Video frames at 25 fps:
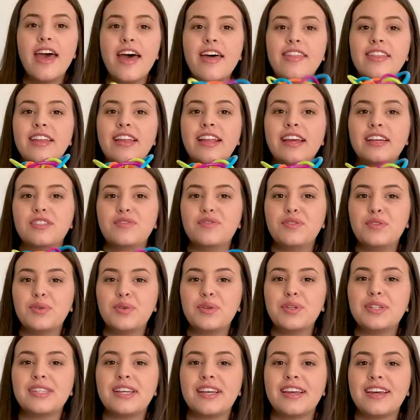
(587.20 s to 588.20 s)
And then next for
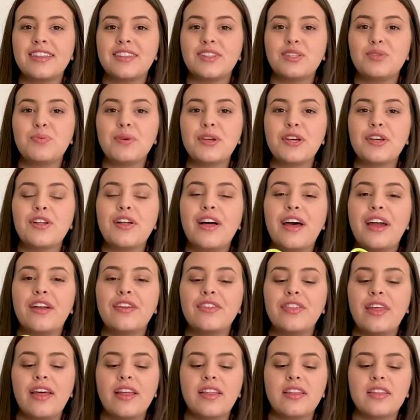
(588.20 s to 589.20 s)
toys, I got this Winkel. I
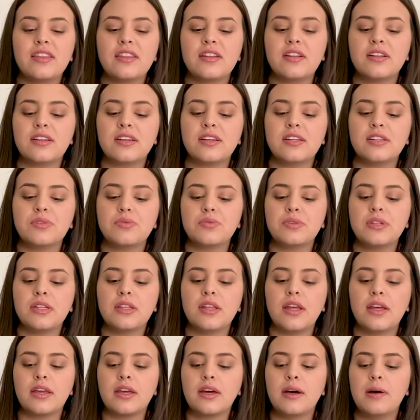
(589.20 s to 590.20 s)
heard that little kids really
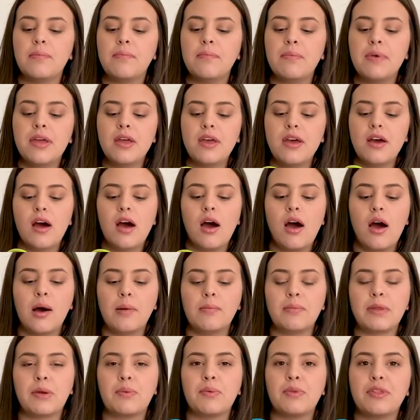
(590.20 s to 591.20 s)
like them.
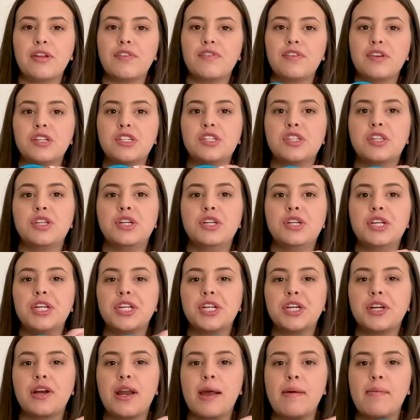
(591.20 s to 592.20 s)
Um, like when they're first learning
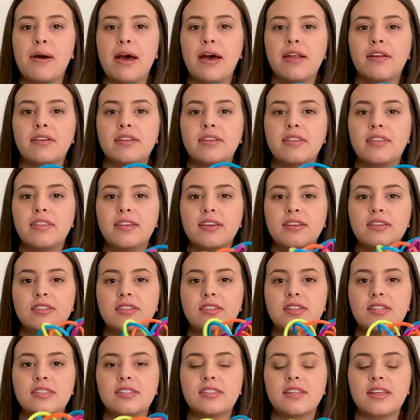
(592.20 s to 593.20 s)
to grab onto
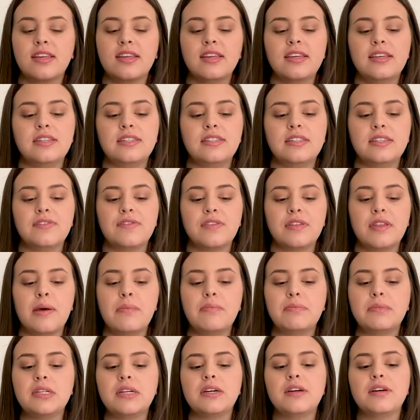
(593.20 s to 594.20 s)
things, it's like easy for
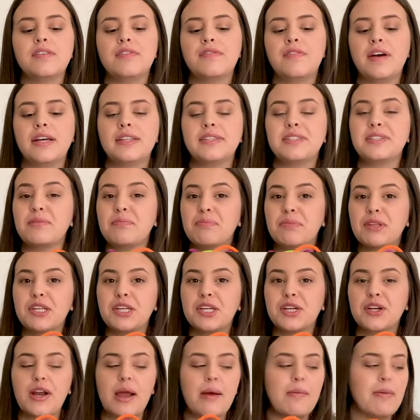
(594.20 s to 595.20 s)
them to find something
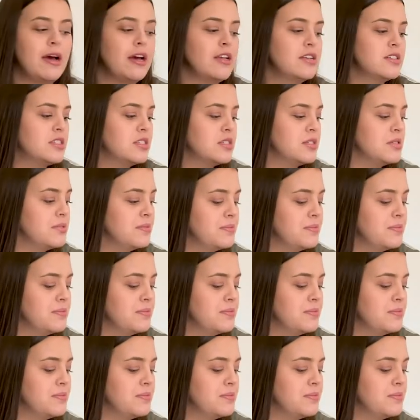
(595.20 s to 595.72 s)
to grab onto.